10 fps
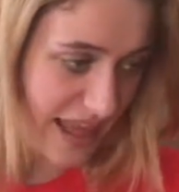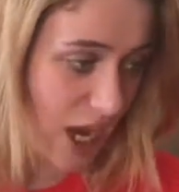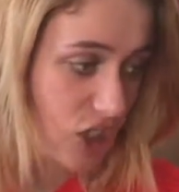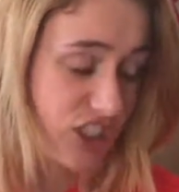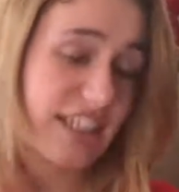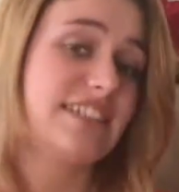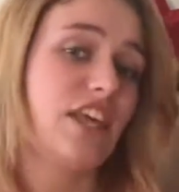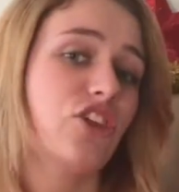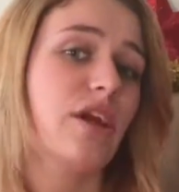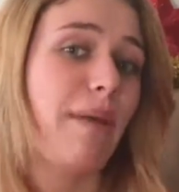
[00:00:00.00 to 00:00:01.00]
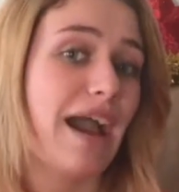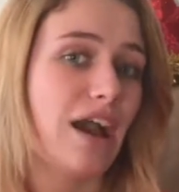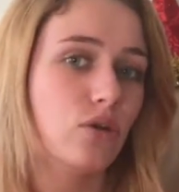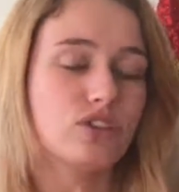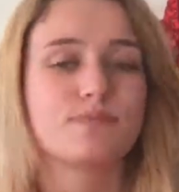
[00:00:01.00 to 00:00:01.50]
They are £63
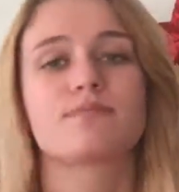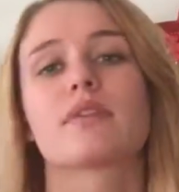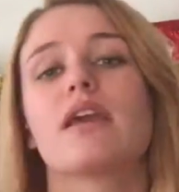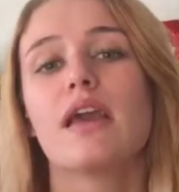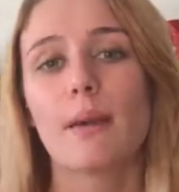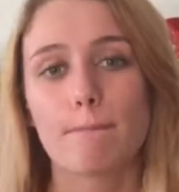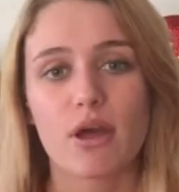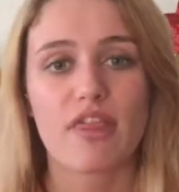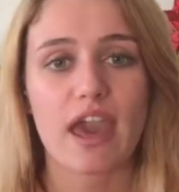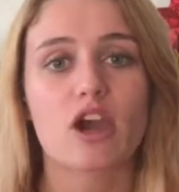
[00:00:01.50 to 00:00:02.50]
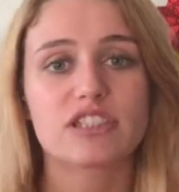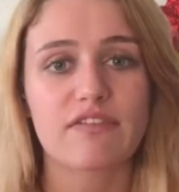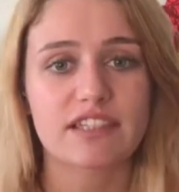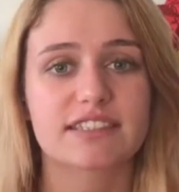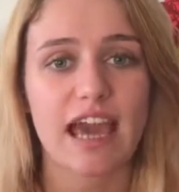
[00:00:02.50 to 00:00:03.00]
but they are
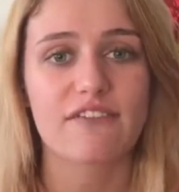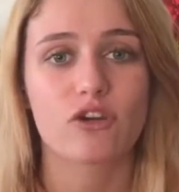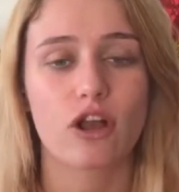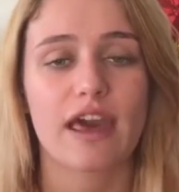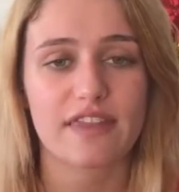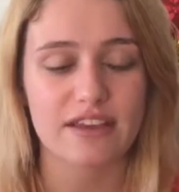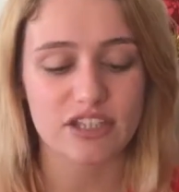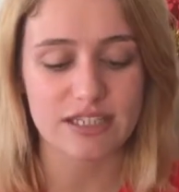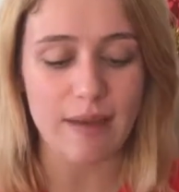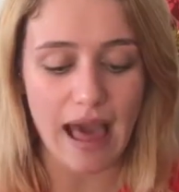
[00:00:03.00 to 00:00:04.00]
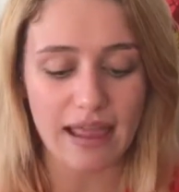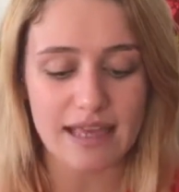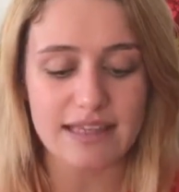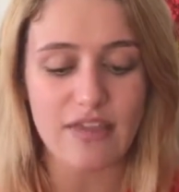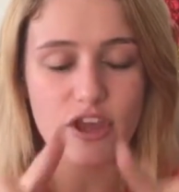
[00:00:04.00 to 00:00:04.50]
definitely to die for. Like there's these
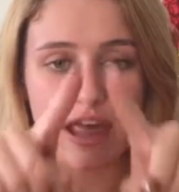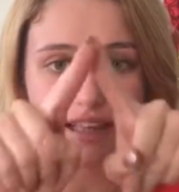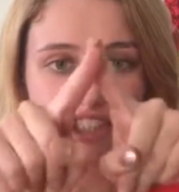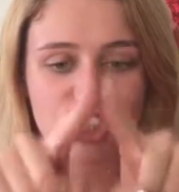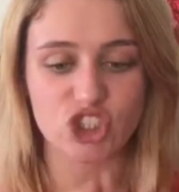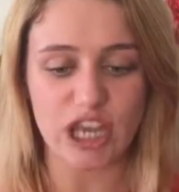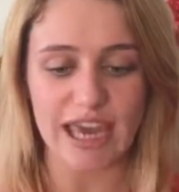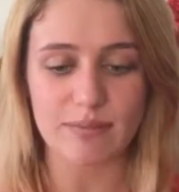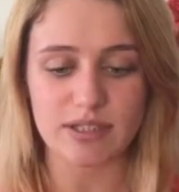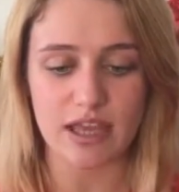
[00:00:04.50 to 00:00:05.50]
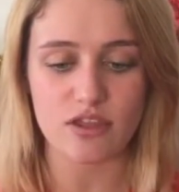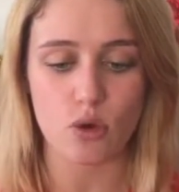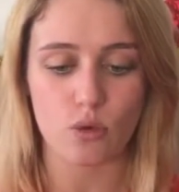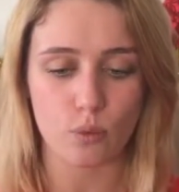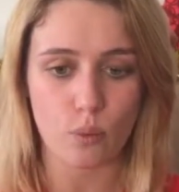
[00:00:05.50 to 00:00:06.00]
palettes and they're like shaped in
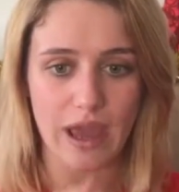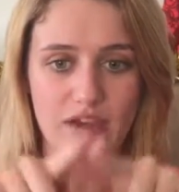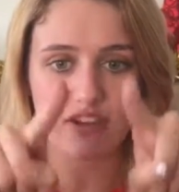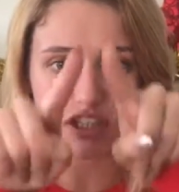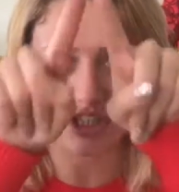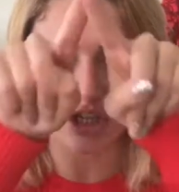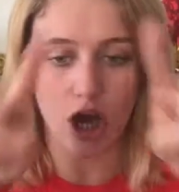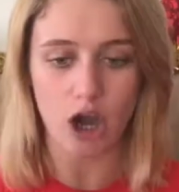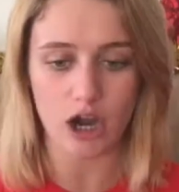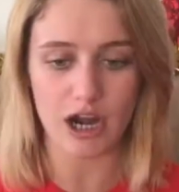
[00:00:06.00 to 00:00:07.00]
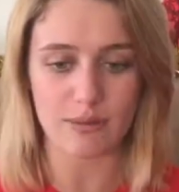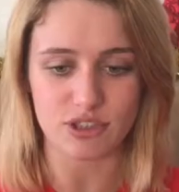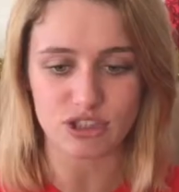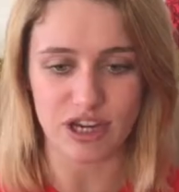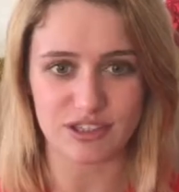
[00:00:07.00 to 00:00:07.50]
the way of a star and I'm
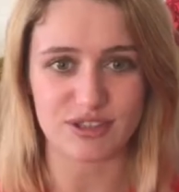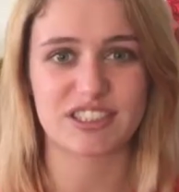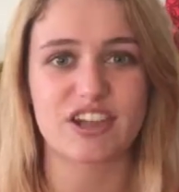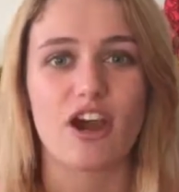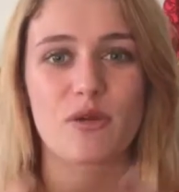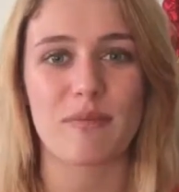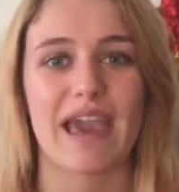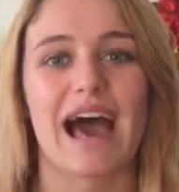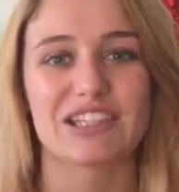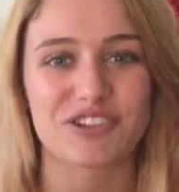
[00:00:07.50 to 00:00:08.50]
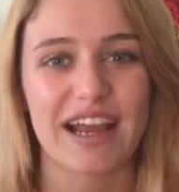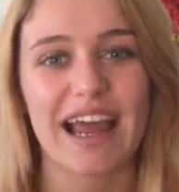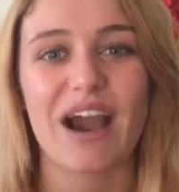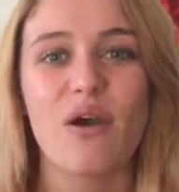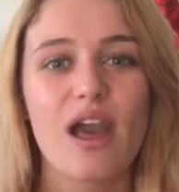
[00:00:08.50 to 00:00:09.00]
just trying to do a star with my hands right
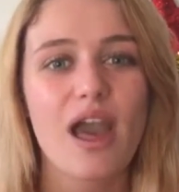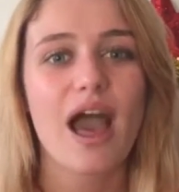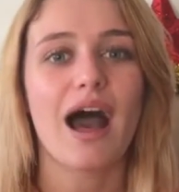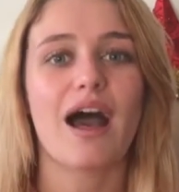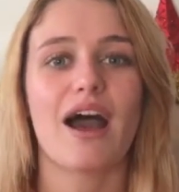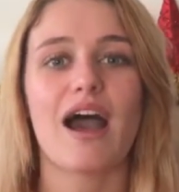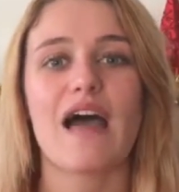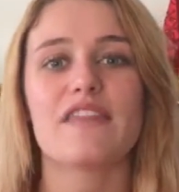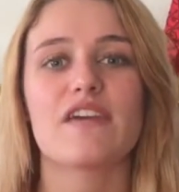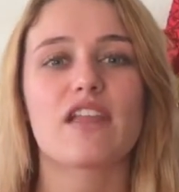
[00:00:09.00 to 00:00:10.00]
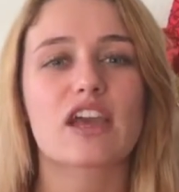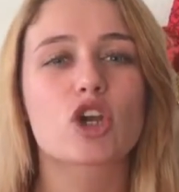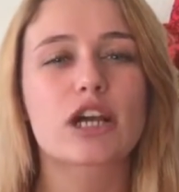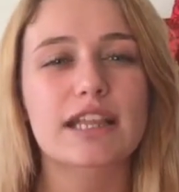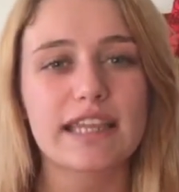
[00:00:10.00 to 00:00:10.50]
now. Uh, and they're
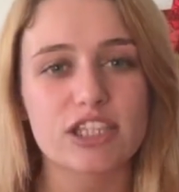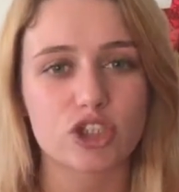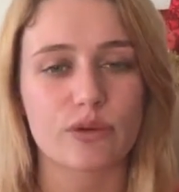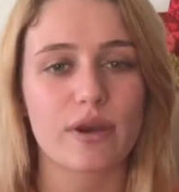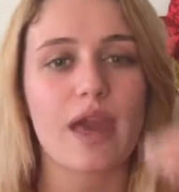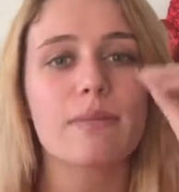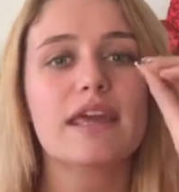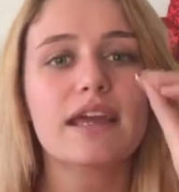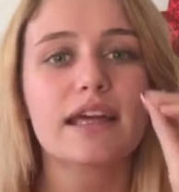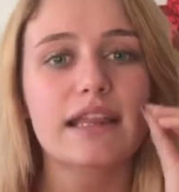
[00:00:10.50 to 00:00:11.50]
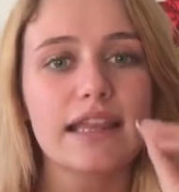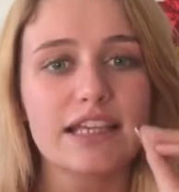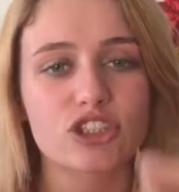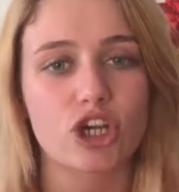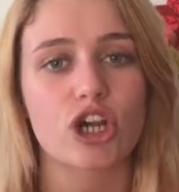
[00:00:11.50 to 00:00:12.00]
like glittery. When I mean
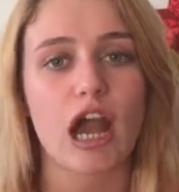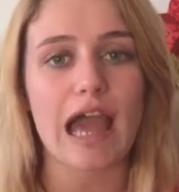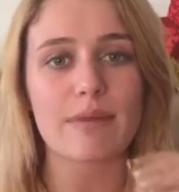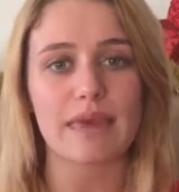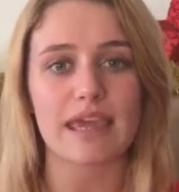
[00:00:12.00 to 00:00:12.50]
glitter, I